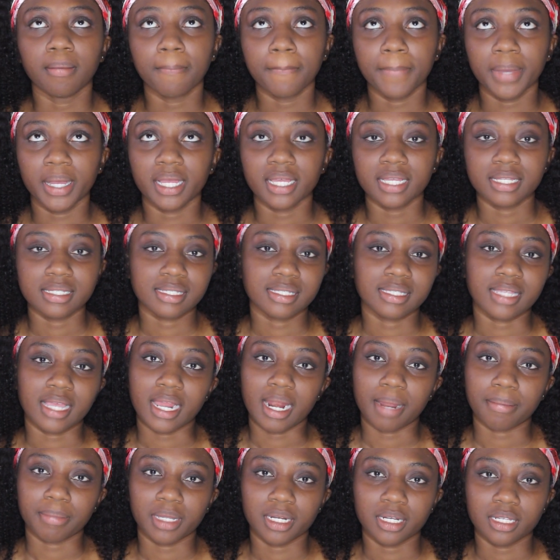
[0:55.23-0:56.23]
but
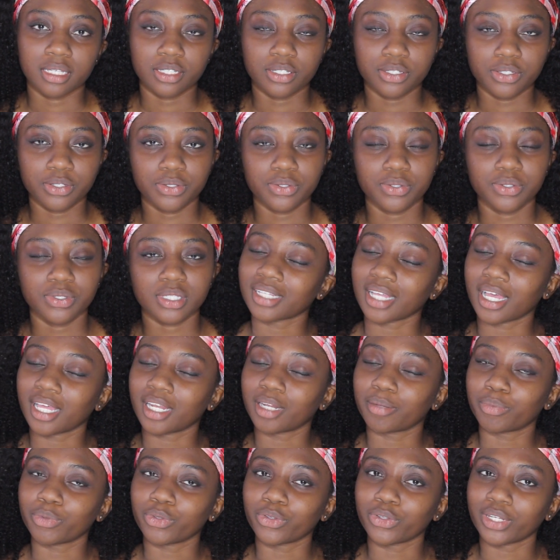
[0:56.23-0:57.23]
instead I'm going to use the
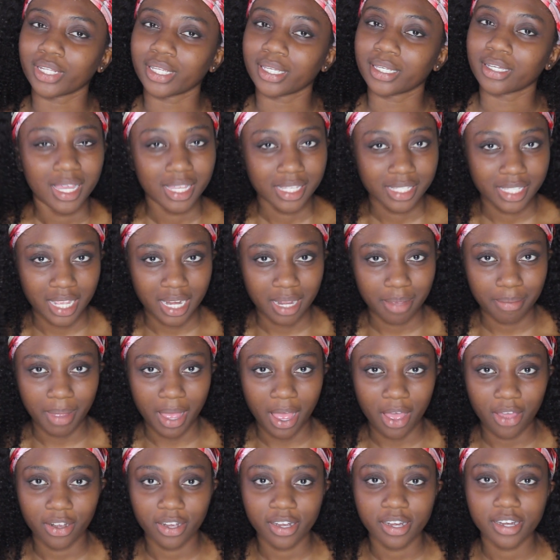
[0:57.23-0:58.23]
Huda Beauty setting
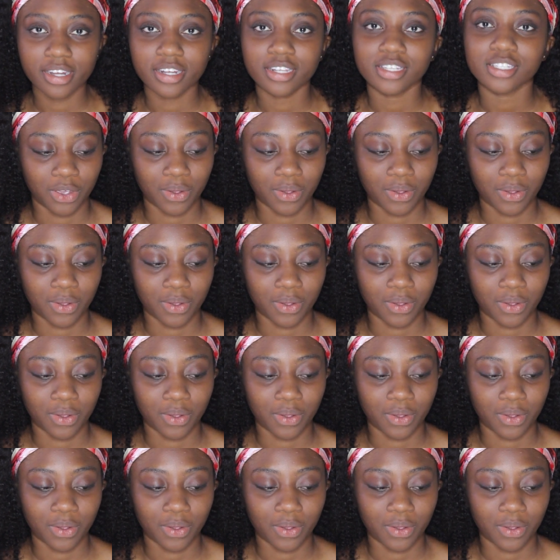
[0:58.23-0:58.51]
powder.